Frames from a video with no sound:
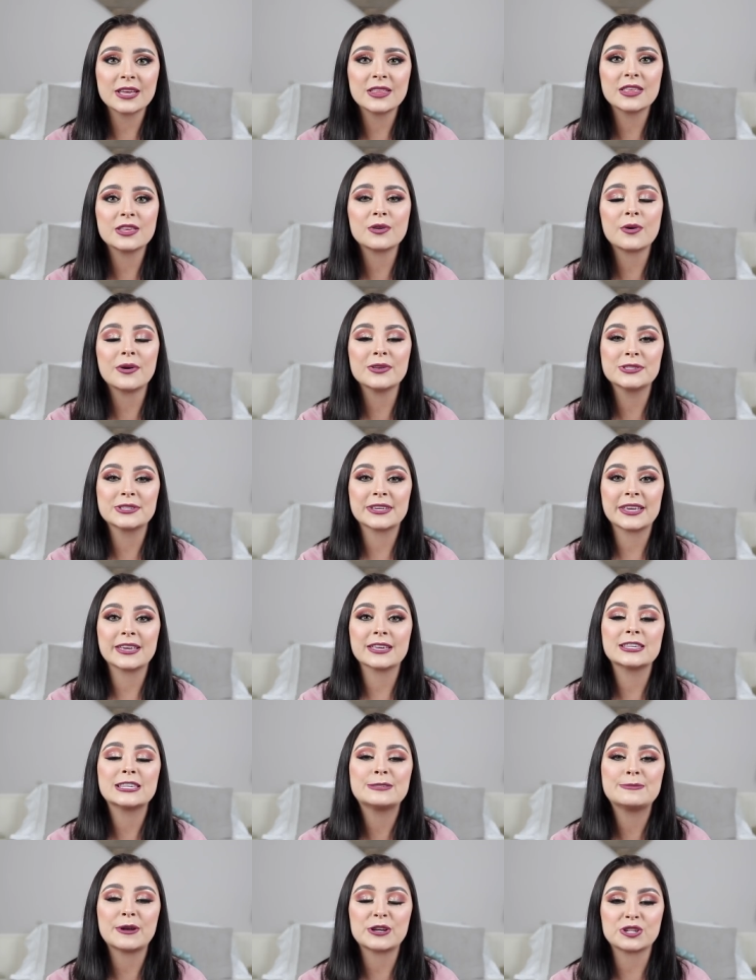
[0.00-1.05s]
and then you also
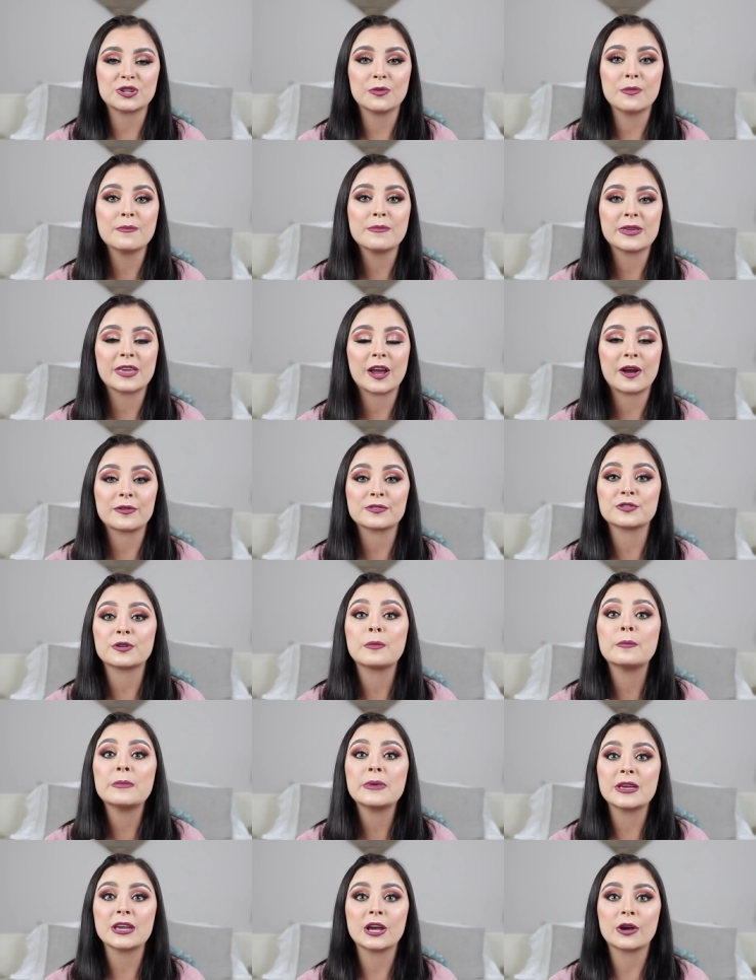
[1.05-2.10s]
get the special character
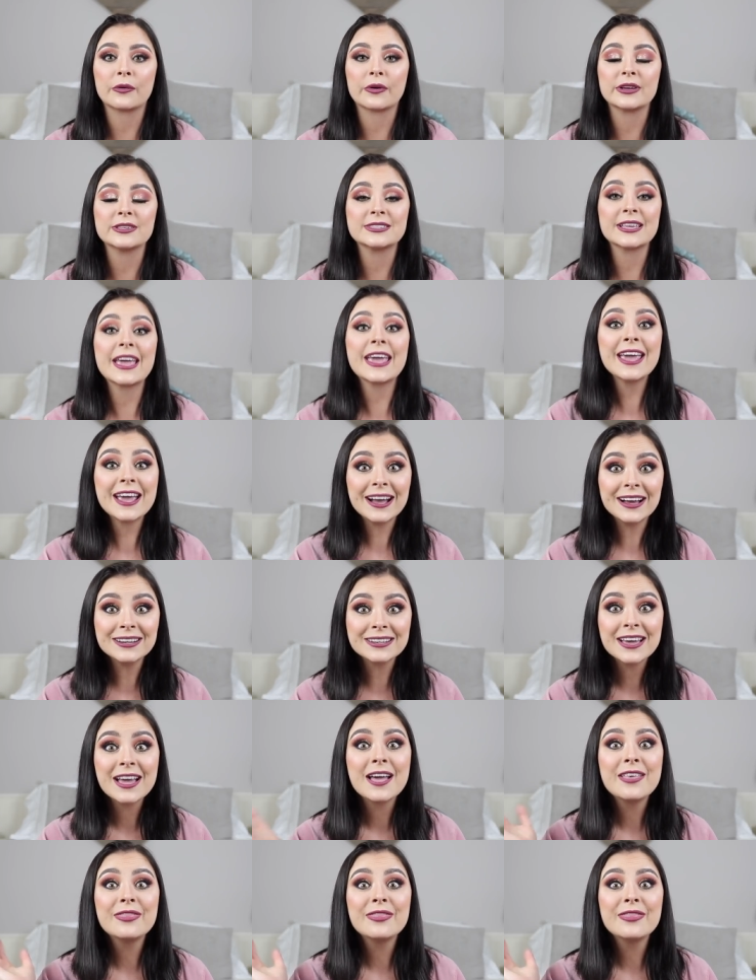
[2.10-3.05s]
meet and greets, and